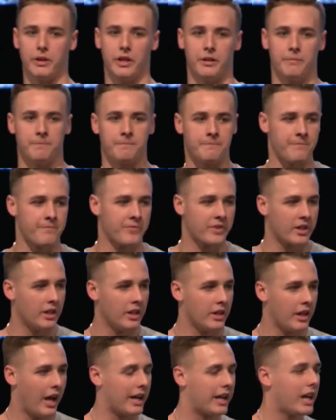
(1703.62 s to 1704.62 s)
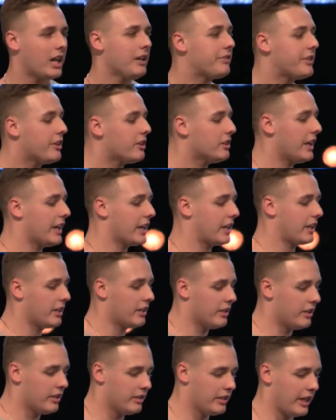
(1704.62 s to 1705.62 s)
and I kind of hear like
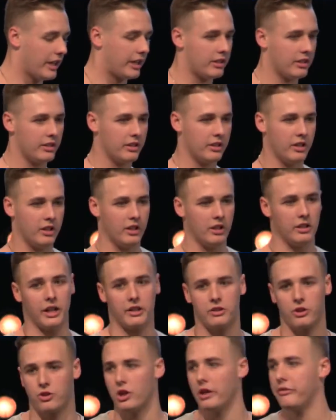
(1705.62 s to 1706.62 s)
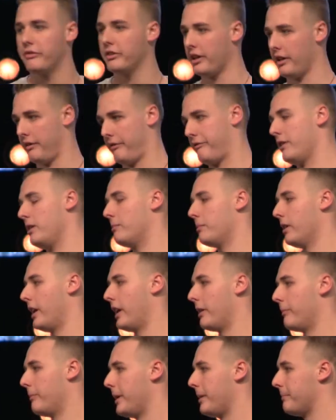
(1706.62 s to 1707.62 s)
the shuffling of feet
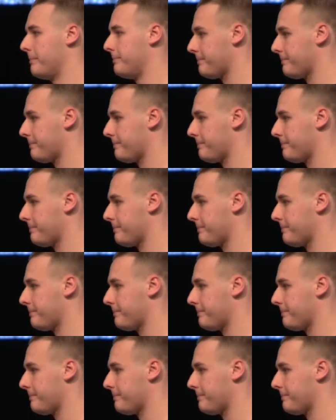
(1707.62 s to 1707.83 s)
behind me,